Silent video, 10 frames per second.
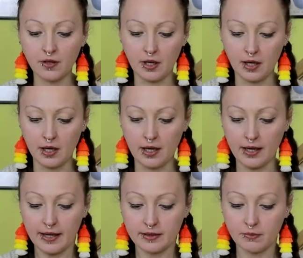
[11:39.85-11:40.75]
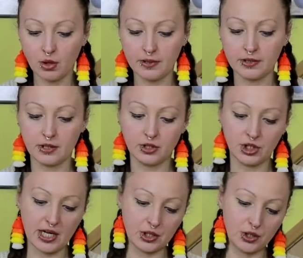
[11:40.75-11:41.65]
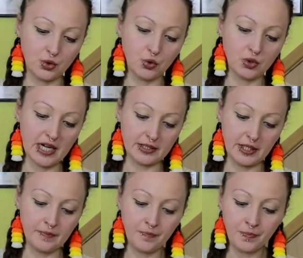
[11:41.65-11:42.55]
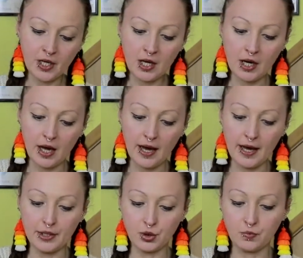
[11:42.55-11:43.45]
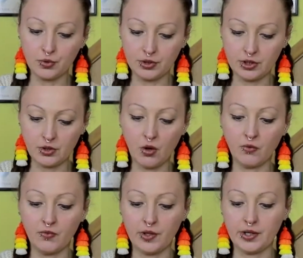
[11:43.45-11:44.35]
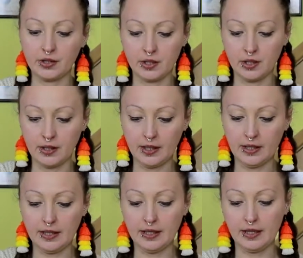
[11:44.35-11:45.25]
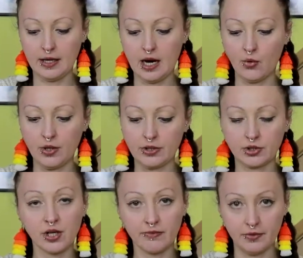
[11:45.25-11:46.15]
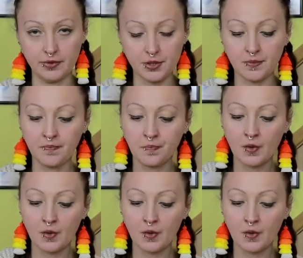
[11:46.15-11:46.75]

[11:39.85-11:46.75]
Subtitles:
At the moment it's just too runny to put it over our truffles.